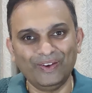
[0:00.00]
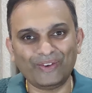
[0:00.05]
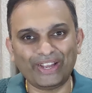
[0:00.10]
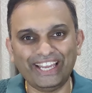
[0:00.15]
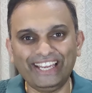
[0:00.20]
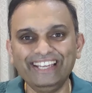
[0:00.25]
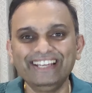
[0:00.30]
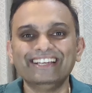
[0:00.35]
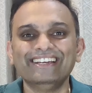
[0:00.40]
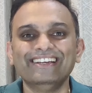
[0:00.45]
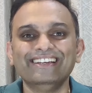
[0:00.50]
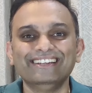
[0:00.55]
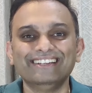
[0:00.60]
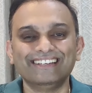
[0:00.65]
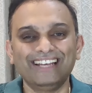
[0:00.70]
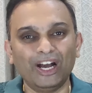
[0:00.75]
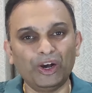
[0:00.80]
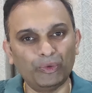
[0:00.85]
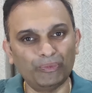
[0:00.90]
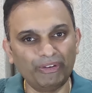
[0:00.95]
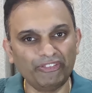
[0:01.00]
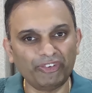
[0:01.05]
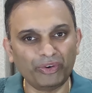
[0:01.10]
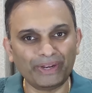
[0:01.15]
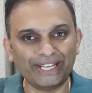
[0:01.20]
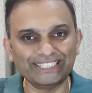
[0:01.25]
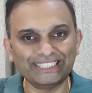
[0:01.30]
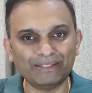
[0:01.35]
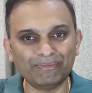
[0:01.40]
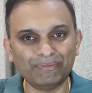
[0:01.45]
Okay. Now,
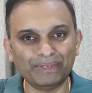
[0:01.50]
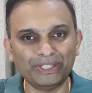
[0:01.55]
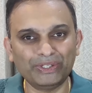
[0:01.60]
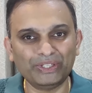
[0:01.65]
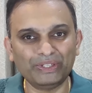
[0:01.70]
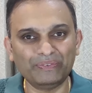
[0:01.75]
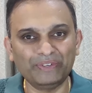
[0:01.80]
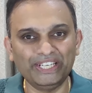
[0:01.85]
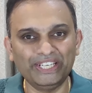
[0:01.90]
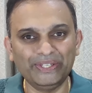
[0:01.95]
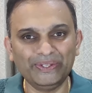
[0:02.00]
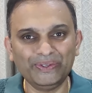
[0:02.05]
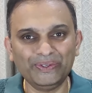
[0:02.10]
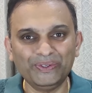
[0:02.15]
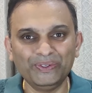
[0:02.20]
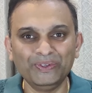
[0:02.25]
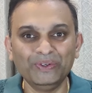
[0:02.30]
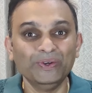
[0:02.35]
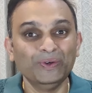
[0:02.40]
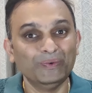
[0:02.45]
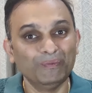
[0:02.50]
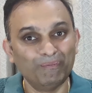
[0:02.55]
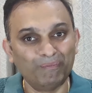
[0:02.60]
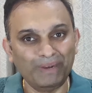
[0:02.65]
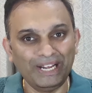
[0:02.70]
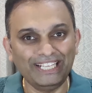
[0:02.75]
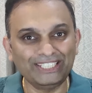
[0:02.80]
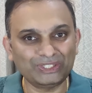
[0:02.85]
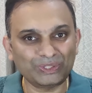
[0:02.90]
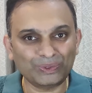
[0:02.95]
before I jump into the video,
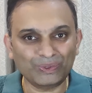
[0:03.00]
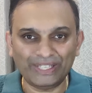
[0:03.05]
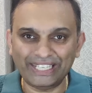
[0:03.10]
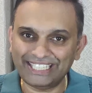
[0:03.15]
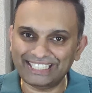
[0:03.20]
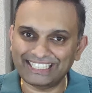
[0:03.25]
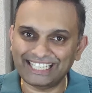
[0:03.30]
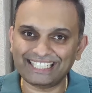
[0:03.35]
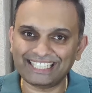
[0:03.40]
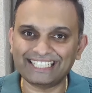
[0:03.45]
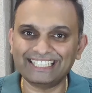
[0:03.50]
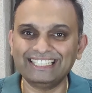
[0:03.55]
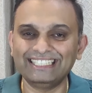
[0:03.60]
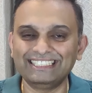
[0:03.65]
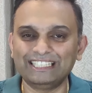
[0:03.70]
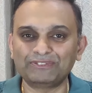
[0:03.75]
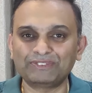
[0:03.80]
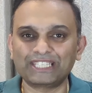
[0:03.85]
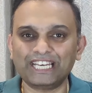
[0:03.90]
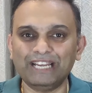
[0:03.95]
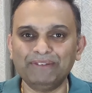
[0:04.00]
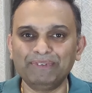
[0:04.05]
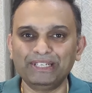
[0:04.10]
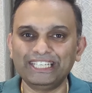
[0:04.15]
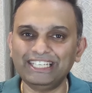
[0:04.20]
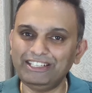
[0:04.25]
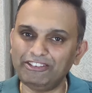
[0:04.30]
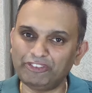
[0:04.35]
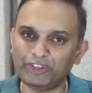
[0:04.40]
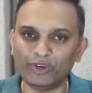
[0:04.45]
please do hit that subscribe
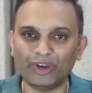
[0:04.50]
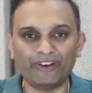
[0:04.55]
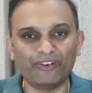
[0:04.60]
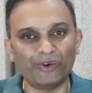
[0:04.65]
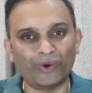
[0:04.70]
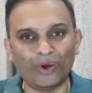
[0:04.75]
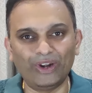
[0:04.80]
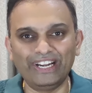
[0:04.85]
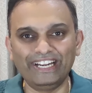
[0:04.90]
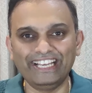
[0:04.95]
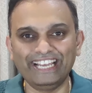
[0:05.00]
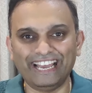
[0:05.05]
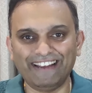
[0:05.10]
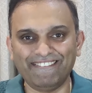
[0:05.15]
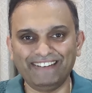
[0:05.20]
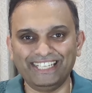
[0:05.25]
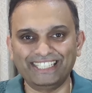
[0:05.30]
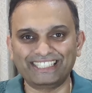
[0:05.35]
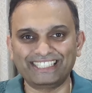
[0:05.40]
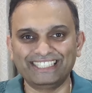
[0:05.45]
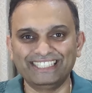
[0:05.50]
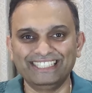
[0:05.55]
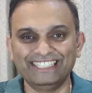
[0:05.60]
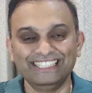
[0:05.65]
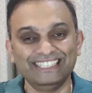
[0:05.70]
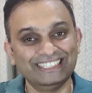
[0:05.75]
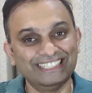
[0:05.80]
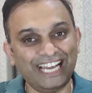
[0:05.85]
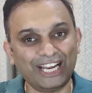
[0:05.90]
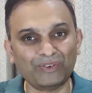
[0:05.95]
button if you already haven't.
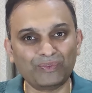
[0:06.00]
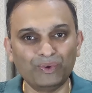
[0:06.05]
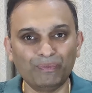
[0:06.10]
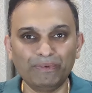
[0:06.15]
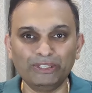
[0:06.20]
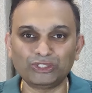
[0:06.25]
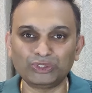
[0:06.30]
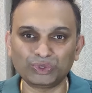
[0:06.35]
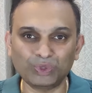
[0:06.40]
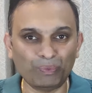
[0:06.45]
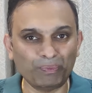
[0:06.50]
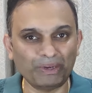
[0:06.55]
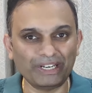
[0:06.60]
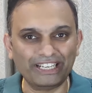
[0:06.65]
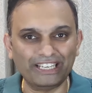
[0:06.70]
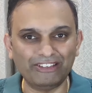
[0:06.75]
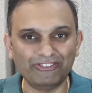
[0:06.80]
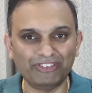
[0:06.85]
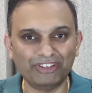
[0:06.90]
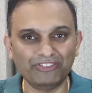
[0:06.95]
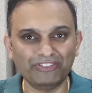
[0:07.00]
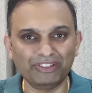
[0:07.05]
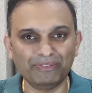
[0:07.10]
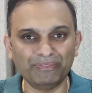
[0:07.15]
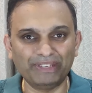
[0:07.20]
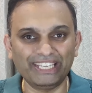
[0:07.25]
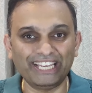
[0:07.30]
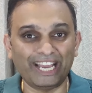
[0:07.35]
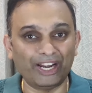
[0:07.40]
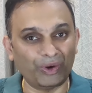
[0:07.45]
That would be super helpful
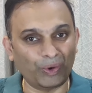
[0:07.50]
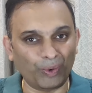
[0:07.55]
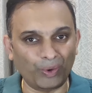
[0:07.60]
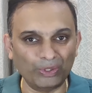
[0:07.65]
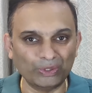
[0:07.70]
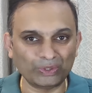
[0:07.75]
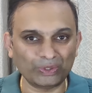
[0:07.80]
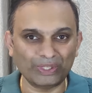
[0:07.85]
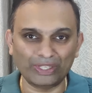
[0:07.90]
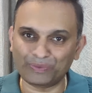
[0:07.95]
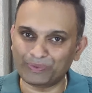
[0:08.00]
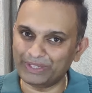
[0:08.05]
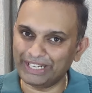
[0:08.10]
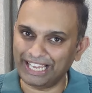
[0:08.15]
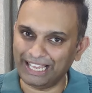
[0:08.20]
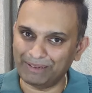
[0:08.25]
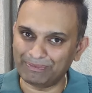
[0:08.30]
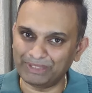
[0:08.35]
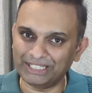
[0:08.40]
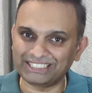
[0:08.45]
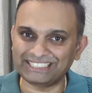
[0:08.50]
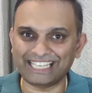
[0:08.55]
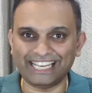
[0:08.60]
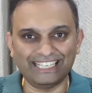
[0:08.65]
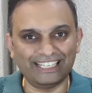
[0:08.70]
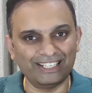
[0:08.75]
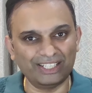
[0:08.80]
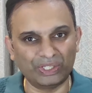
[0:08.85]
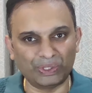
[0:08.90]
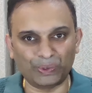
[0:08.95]
for me, and also it would help the
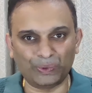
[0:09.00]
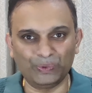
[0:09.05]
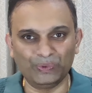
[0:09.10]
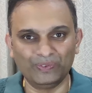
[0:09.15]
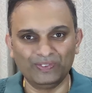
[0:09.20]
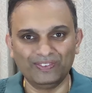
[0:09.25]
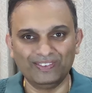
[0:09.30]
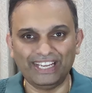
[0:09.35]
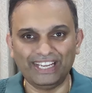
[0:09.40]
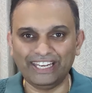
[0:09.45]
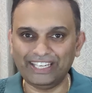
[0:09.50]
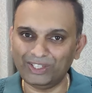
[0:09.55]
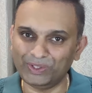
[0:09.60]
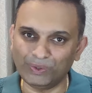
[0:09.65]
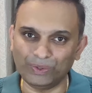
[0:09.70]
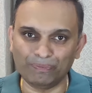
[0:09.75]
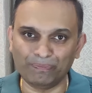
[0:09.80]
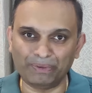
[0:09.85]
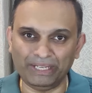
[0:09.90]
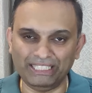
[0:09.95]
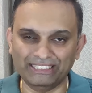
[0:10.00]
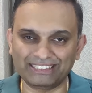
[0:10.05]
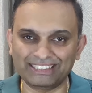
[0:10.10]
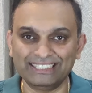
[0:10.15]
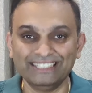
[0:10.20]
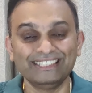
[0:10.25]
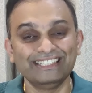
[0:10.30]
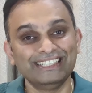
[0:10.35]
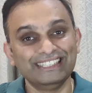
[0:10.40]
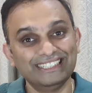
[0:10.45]
channel grow at a good
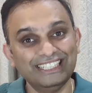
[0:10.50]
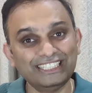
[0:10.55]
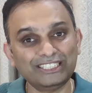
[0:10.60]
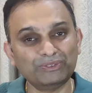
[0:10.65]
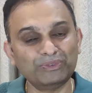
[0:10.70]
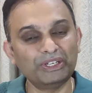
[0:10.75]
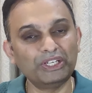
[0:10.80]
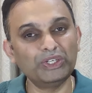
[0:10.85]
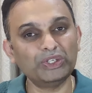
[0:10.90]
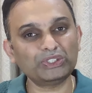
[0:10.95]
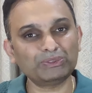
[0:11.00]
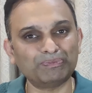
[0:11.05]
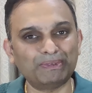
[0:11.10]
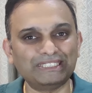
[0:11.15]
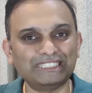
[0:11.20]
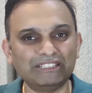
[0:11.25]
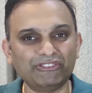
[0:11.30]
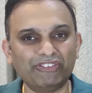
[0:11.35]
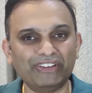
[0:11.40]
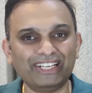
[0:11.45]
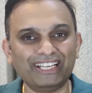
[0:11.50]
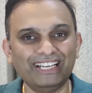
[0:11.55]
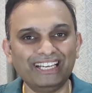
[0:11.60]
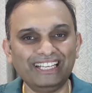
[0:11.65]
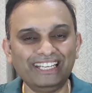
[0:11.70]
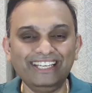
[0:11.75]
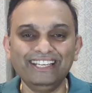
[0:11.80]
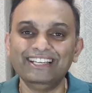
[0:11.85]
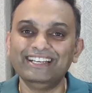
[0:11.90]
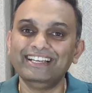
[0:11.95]
pace. This video
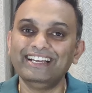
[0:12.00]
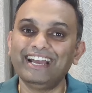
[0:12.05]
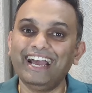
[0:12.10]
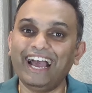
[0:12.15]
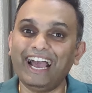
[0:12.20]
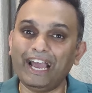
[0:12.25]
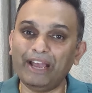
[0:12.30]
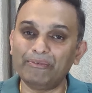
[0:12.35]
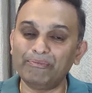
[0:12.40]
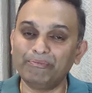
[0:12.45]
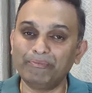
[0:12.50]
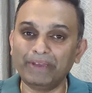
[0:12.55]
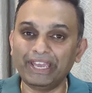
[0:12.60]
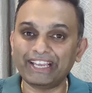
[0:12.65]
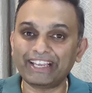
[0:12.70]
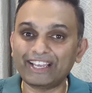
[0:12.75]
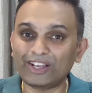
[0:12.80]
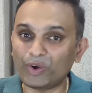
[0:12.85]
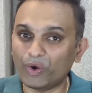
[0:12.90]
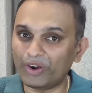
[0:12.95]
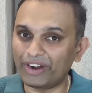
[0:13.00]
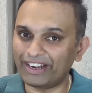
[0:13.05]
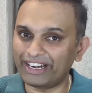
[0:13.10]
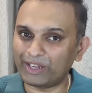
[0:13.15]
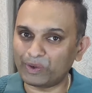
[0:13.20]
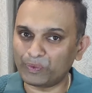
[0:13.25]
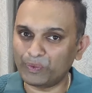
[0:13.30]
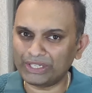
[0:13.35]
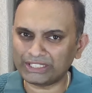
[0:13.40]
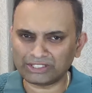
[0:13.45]
specifically, I'm making on
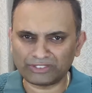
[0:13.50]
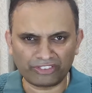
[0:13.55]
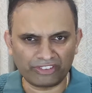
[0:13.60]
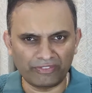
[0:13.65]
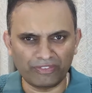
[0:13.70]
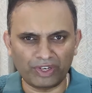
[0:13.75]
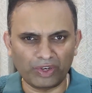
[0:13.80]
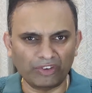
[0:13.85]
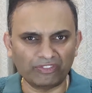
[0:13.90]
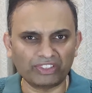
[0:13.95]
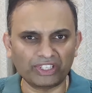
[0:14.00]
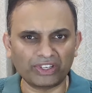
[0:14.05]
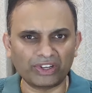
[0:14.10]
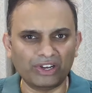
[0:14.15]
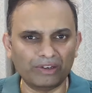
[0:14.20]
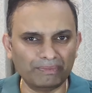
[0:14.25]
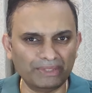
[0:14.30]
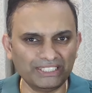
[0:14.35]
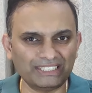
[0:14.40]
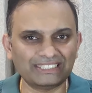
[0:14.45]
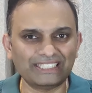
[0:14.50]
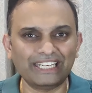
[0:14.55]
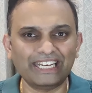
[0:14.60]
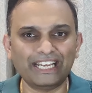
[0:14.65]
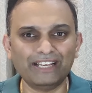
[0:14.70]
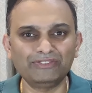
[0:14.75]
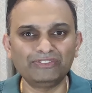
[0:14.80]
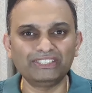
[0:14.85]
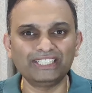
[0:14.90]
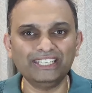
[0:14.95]
request from one of the comments that
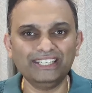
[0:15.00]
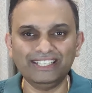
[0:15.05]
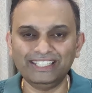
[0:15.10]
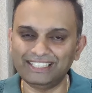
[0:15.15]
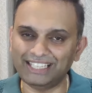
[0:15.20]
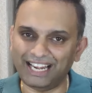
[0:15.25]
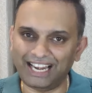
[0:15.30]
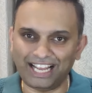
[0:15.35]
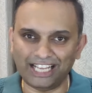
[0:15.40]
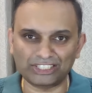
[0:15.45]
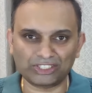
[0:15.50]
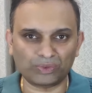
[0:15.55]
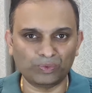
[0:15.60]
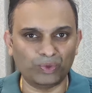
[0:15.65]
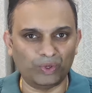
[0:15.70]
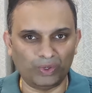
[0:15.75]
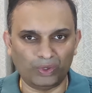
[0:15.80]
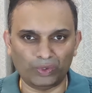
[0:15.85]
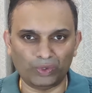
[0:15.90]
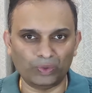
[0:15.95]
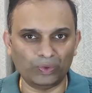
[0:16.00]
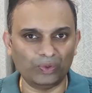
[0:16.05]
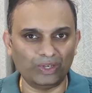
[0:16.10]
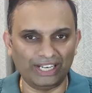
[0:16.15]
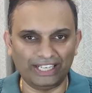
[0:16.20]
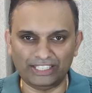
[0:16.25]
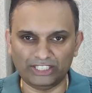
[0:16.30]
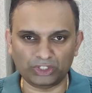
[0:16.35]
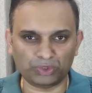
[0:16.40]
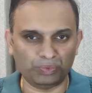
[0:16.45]
I have seen in the last one or two
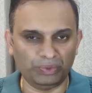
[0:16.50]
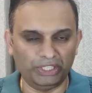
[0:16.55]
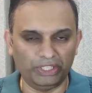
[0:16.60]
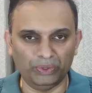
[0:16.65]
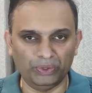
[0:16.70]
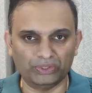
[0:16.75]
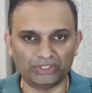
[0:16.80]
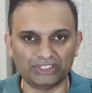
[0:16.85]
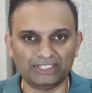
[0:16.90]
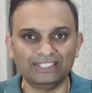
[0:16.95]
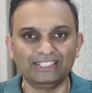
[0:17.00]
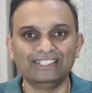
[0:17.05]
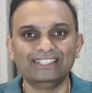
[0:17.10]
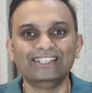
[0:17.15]
latest videos.